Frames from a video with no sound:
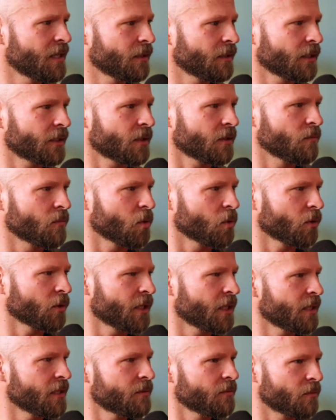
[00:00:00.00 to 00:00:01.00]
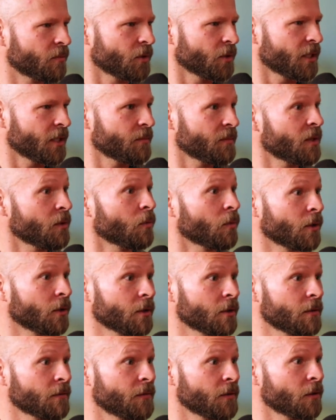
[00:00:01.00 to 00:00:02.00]
Let the morning bring me
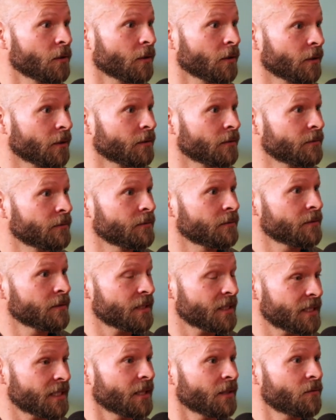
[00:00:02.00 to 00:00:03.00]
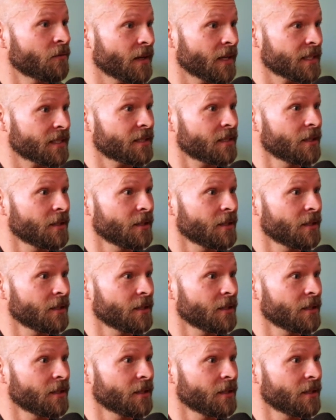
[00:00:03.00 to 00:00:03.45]
word of your mm. steadfast